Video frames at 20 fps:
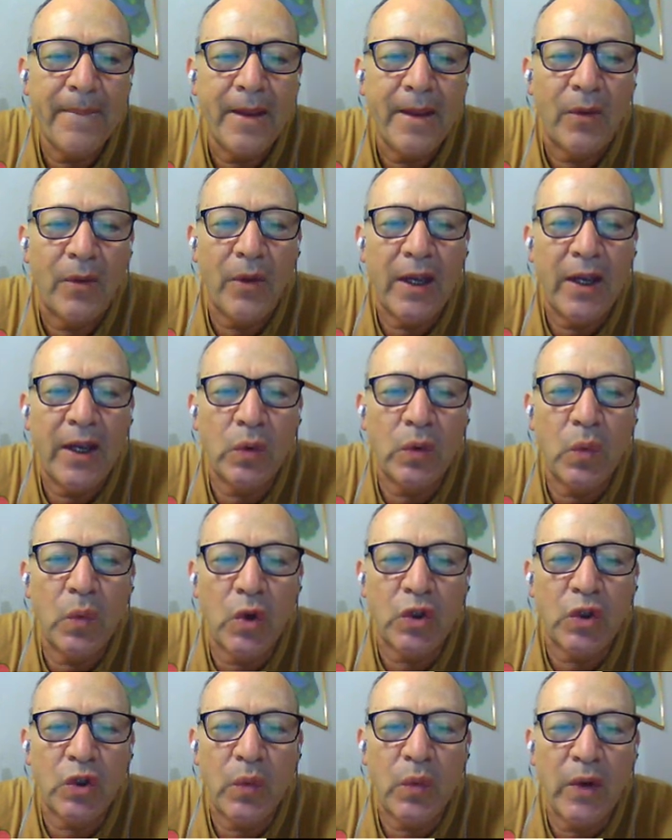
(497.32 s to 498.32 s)
We have two
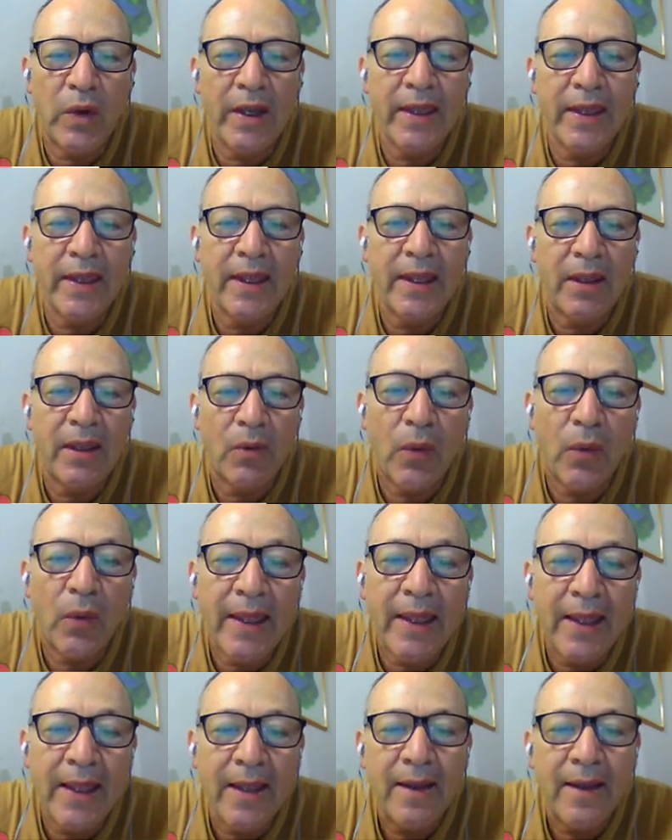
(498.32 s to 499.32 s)
words, web
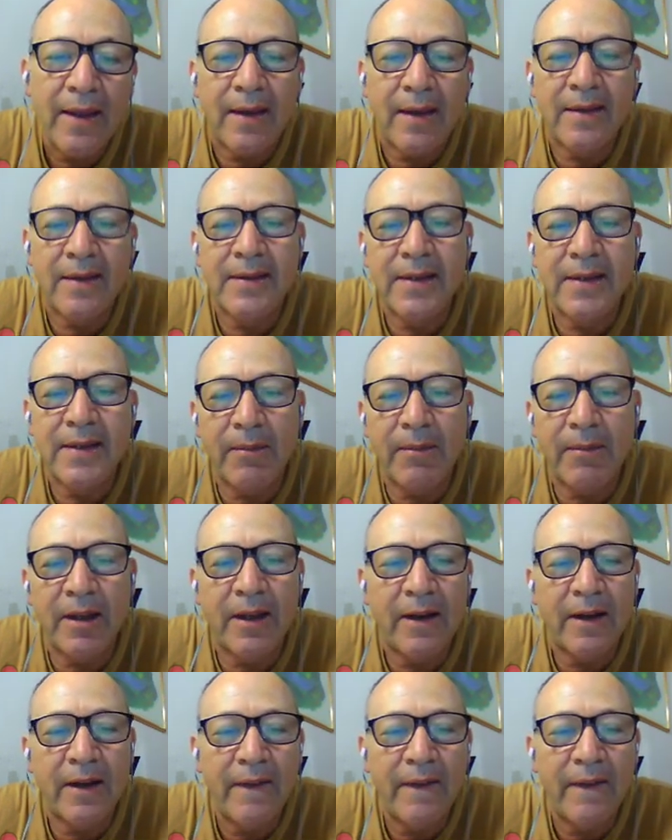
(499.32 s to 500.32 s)
and seminar.